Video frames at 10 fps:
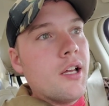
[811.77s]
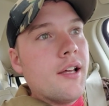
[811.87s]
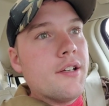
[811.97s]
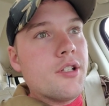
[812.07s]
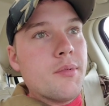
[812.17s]

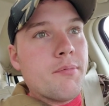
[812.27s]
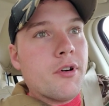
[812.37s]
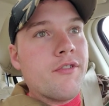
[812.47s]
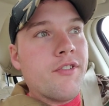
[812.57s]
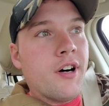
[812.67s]
should be
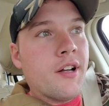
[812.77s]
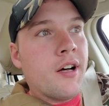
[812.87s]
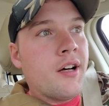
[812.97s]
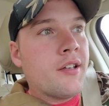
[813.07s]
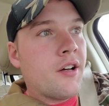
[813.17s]
pretty fun.
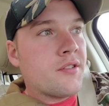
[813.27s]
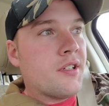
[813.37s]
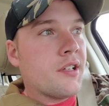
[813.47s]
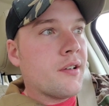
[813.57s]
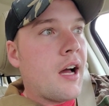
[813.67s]
Y'all
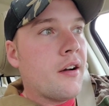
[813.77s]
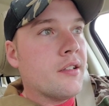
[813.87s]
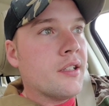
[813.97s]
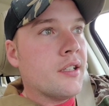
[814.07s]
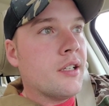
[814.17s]
stick around,
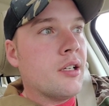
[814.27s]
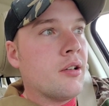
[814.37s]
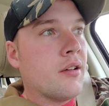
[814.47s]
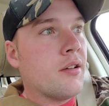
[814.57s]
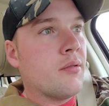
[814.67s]
and
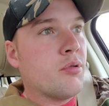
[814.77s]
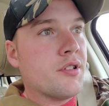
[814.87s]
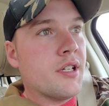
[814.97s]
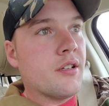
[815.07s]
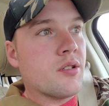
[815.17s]

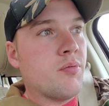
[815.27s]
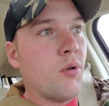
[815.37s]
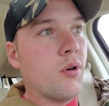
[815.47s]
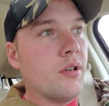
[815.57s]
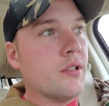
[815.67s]
appreciate the
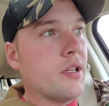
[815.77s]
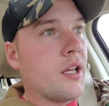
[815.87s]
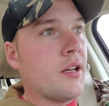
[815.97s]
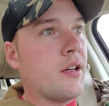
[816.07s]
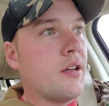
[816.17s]
support
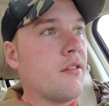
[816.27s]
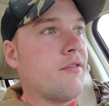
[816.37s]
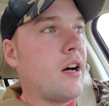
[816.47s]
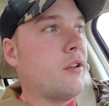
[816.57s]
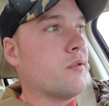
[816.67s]
and the
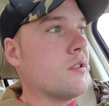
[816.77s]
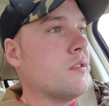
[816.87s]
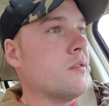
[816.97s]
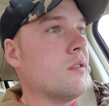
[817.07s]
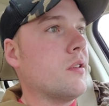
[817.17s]
follows and
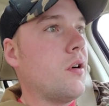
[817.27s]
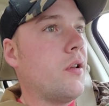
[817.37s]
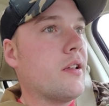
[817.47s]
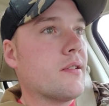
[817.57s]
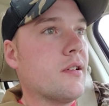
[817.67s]
all
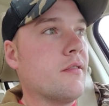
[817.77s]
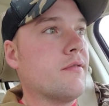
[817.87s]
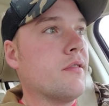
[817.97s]
that stuff.